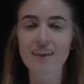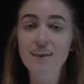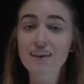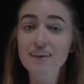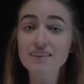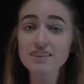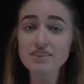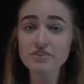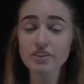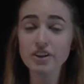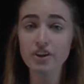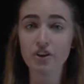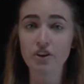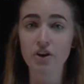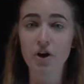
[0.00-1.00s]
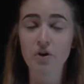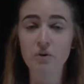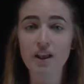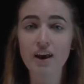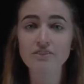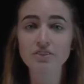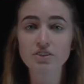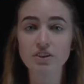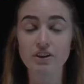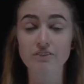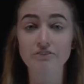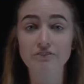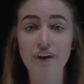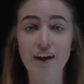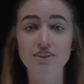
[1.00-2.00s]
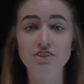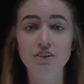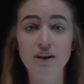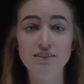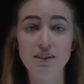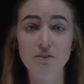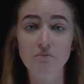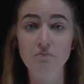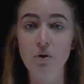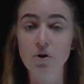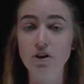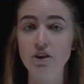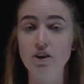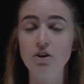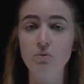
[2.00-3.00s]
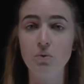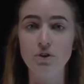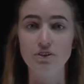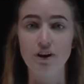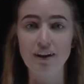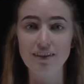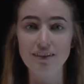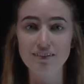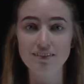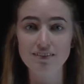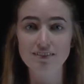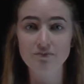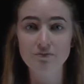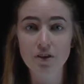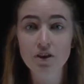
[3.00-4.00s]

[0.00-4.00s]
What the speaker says: In this video, I want to have a look at factorising monic quadratics.